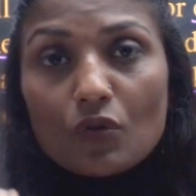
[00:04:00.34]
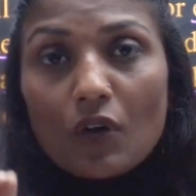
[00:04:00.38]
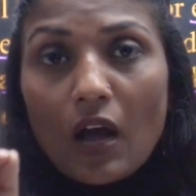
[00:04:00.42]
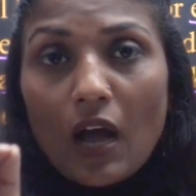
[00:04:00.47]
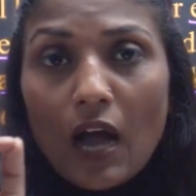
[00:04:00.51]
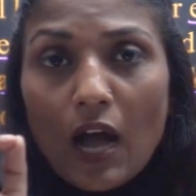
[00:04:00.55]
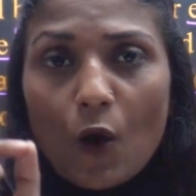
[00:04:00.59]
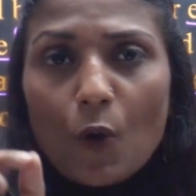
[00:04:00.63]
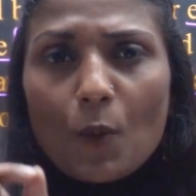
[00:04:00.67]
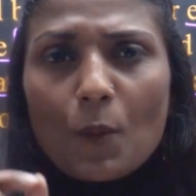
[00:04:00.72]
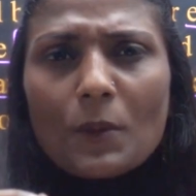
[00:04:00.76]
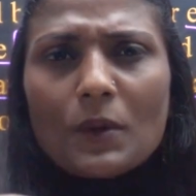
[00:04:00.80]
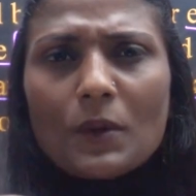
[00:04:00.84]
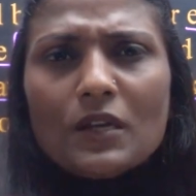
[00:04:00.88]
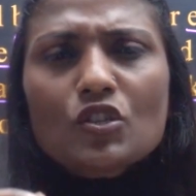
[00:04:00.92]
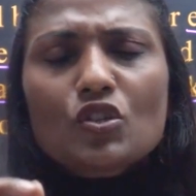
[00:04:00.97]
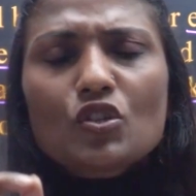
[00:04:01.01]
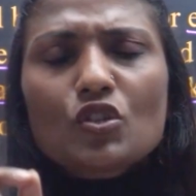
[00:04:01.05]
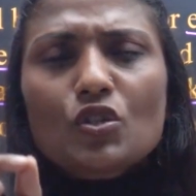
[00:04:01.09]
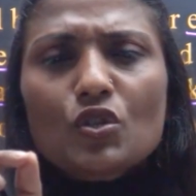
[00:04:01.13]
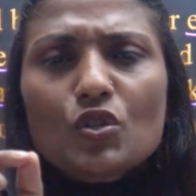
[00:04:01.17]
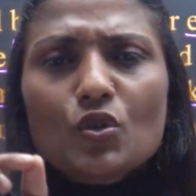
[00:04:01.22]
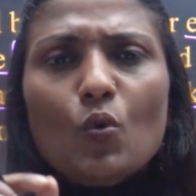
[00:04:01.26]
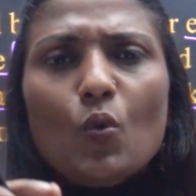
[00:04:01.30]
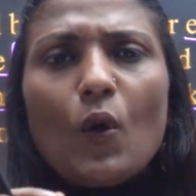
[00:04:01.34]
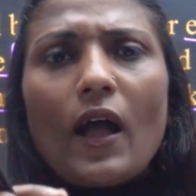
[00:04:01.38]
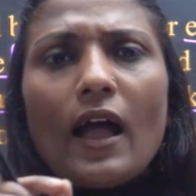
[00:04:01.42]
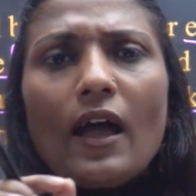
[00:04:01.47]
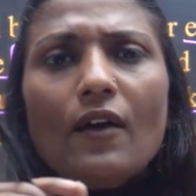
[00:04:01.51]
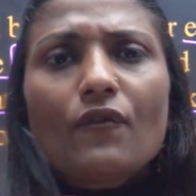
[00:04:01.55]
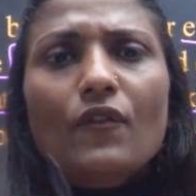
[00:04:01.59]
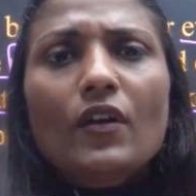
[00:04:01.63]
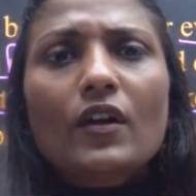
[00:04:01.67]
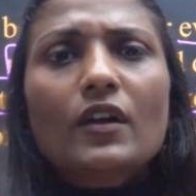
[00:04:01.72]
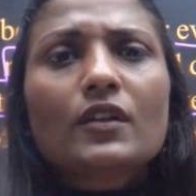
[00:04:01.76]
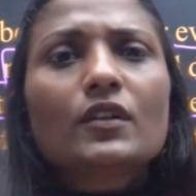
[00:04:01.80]
how much you
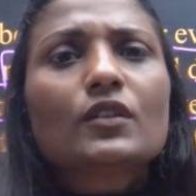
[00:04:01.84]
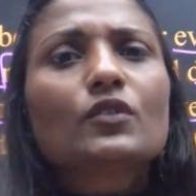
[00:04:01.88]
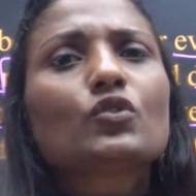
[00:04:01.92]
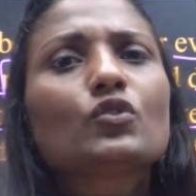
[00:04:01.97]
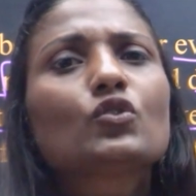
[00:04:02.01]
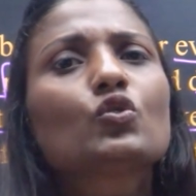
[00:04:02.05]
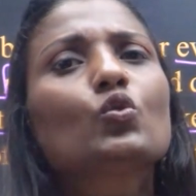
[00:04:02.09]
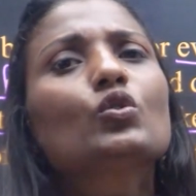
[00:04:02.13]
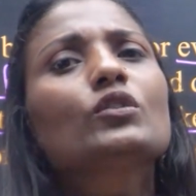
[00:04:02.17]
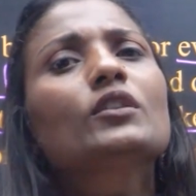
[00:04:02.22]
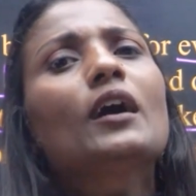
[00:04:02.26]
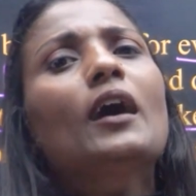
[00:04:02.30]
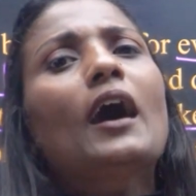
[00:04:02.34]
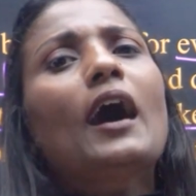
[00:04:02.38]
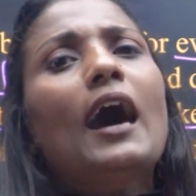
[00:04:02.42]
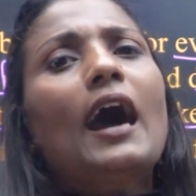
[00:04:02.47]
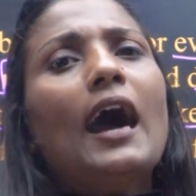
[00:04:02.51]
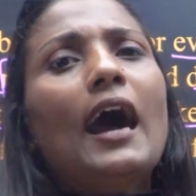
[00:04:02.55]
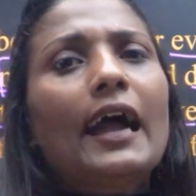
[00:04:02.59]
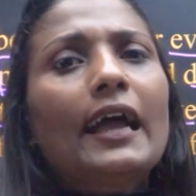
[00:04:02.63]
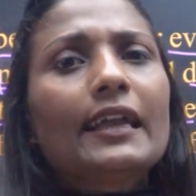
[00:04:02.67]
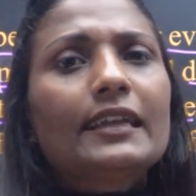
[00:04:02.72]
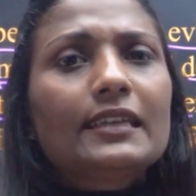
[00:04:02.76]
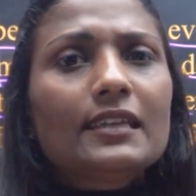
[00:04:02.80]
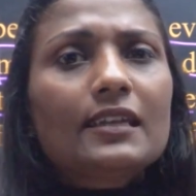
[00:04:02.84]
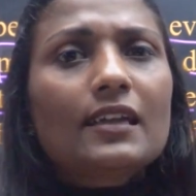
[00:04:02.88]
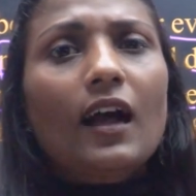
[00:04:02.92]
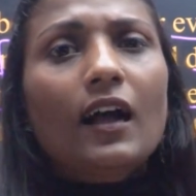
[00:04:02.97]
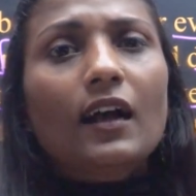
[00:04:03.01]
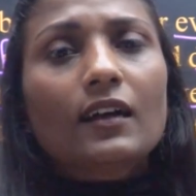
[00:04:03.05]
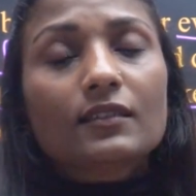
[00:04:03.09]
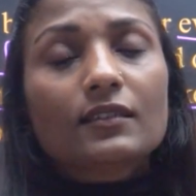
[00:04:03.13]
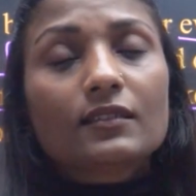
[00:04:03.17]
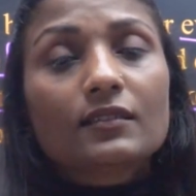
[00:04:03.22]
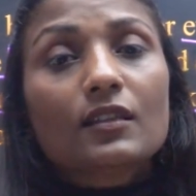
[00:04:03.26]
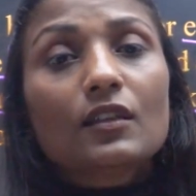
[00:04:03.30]
have understood the
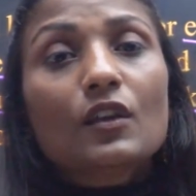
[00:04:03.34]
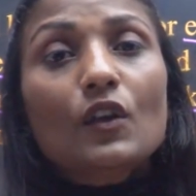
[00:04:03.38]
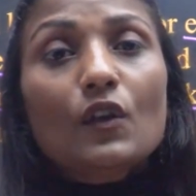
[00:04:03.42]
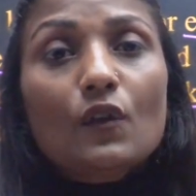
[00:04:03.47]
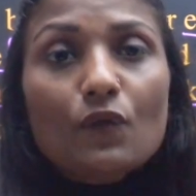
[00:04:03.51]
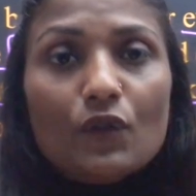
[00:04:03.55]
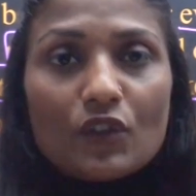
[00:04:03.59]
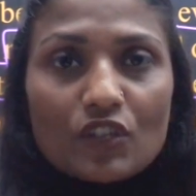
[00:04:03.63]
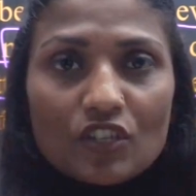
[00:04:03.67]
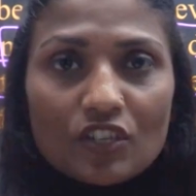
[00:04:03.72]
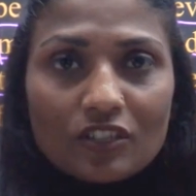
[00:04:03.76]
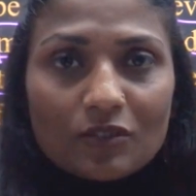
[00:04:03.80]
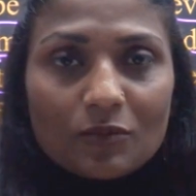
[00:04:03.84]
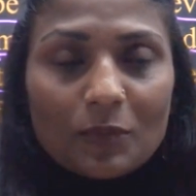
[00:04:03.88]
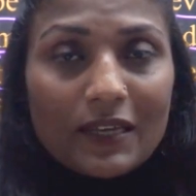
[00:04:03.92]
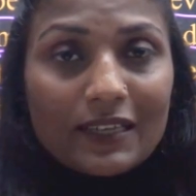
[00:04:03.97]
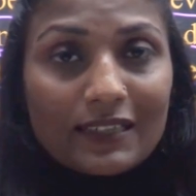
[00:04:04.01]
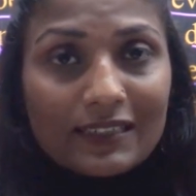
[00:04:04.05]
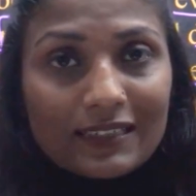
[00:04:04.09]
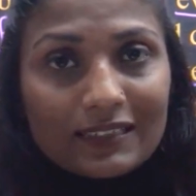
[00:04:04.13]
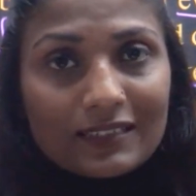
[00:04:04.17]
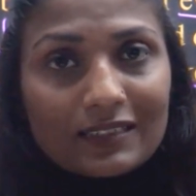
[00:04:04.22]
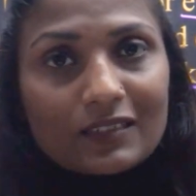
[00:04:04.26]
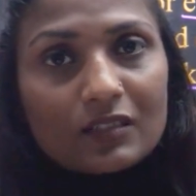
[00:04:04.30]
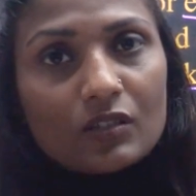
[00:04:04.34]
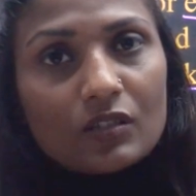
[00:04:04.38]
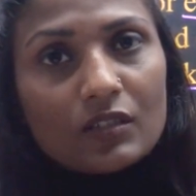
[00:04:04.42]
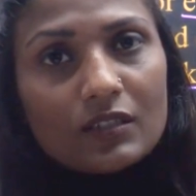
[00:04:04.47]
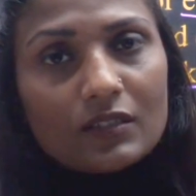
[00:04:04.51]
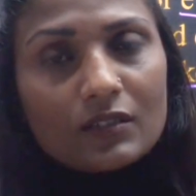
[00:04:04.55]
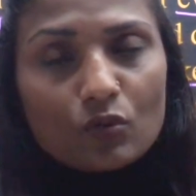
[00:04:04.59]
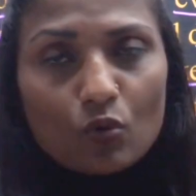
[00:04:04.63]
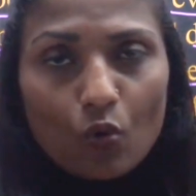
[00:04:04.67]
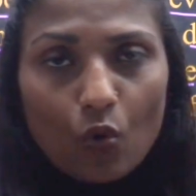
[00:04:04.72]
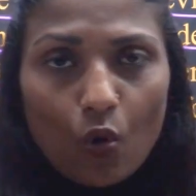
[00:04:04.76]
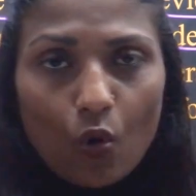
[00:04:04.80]
ideas which is being
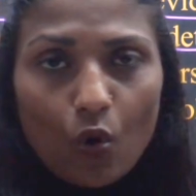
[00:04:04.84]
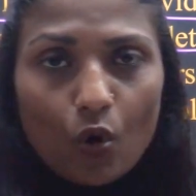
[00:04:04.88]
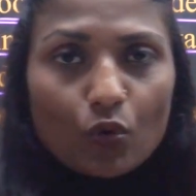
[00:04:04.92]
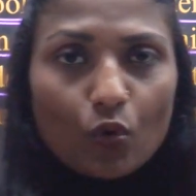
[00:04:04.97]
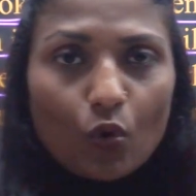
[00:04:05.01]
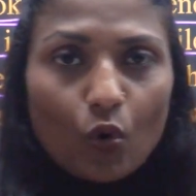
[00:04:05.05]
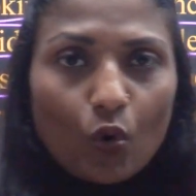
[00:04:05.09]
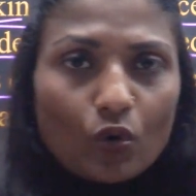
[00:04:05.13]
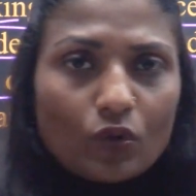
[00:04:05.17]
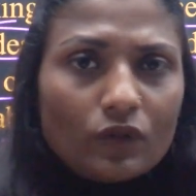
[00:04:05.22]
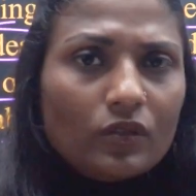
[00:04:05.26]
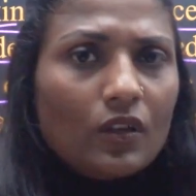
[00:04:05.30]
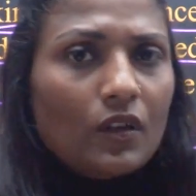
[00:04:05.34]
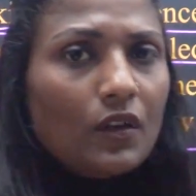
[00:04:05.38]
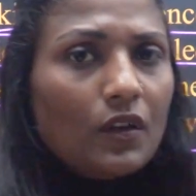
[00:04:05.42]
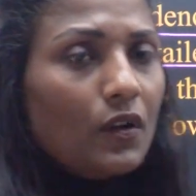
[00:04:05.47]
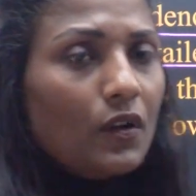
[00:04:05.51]
discussed on those